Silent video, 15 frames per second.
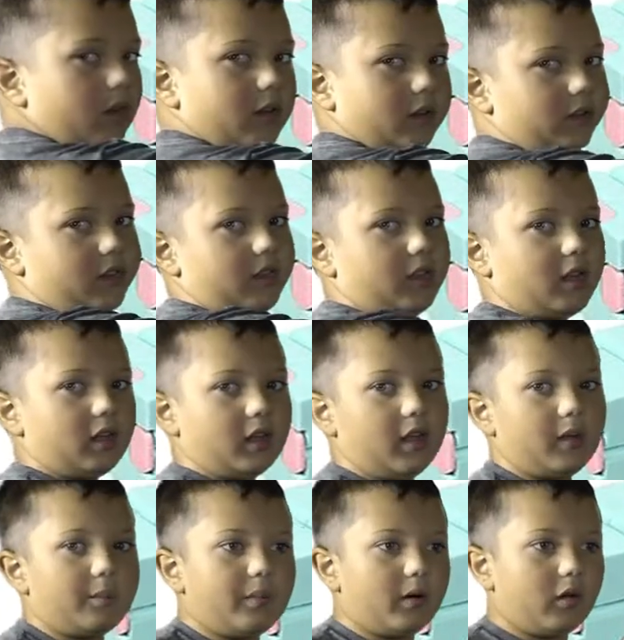
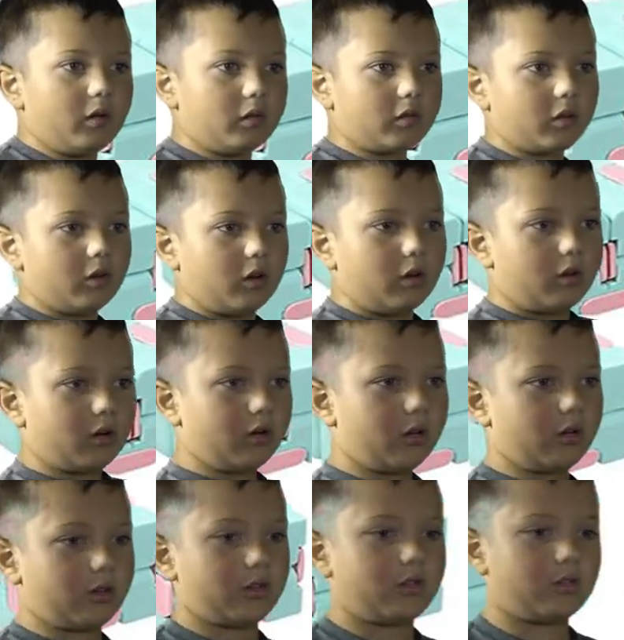DNA balls
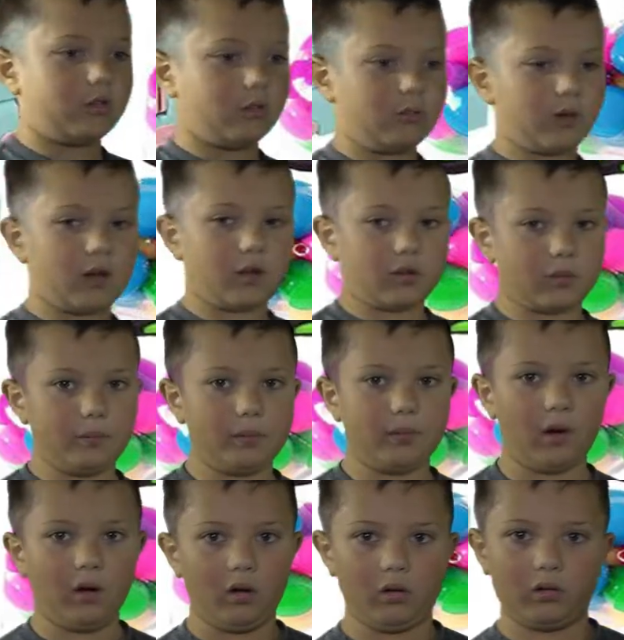are stress
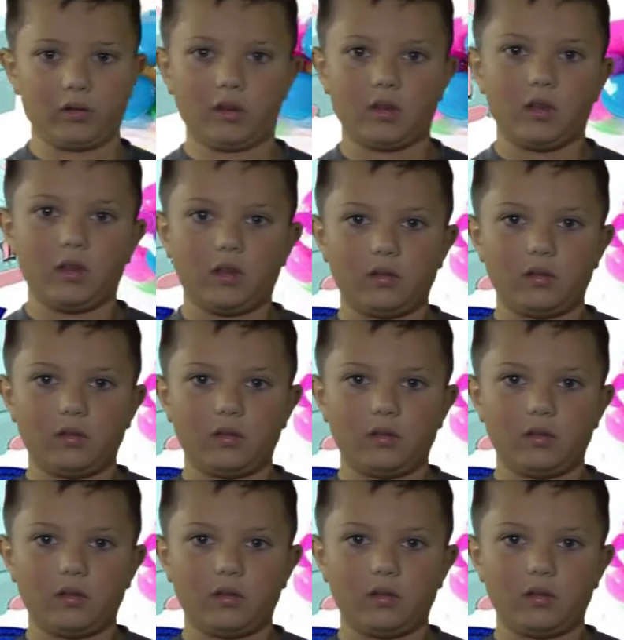balls